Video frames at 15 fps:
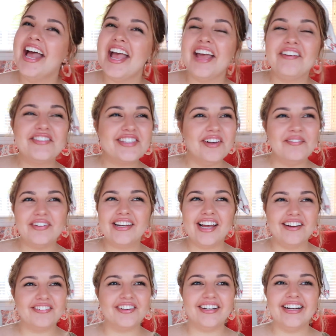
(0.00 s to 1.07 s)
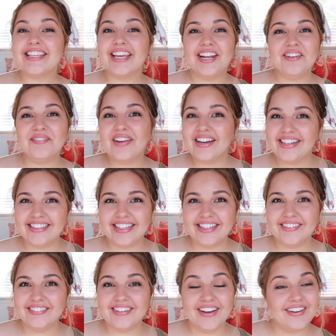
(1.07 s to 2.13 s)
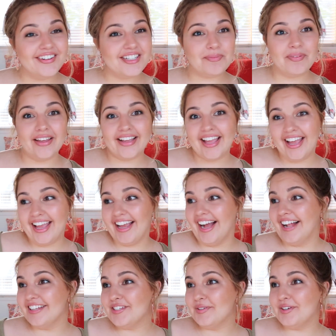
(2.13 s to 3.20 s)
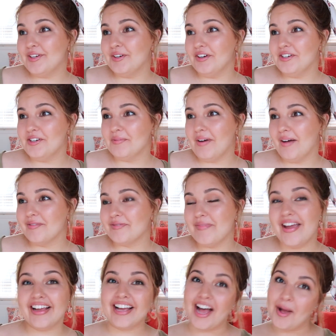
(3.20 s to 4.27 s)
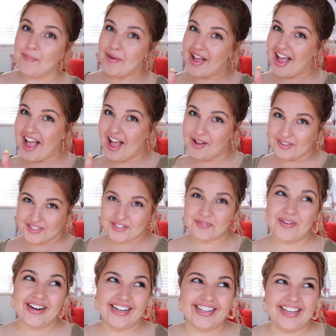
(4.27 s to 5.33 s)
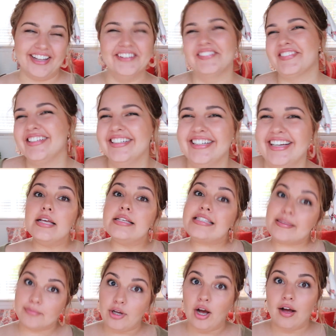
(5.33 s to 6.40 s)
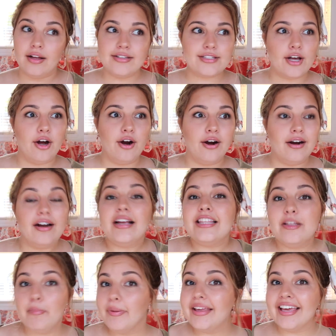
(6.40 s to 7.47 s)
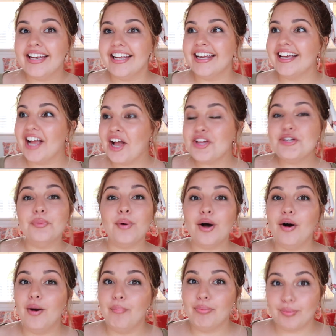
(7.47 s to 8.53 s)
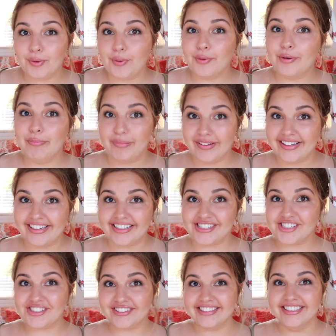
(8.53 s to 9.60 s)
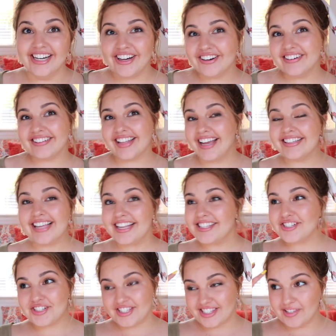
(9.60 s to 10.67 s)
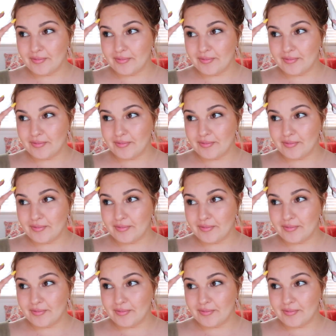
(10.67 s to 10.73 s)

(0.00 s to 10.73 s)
If somebody ever is getting married that you know, just be like, hey, I'll do your and your mom's makeup. That's your wedding gift. Some cons are, in the beginning, you are a broke bitch, you know? Like, that's just